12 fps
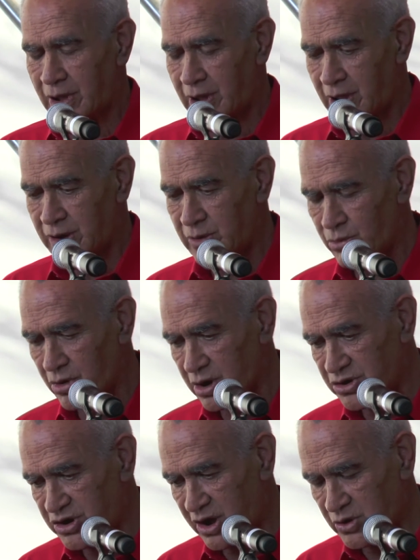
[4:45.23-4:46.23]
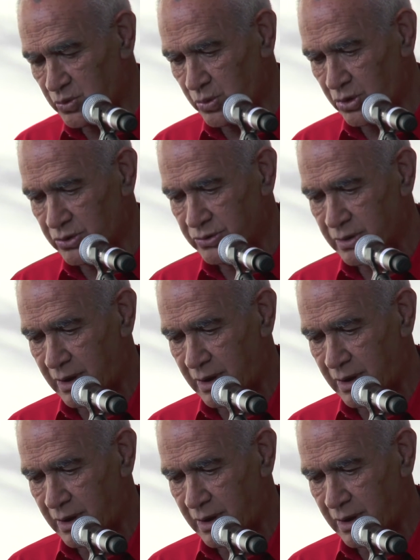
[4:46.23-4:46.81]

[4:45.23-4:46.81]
uh, I uh, never got a chance, was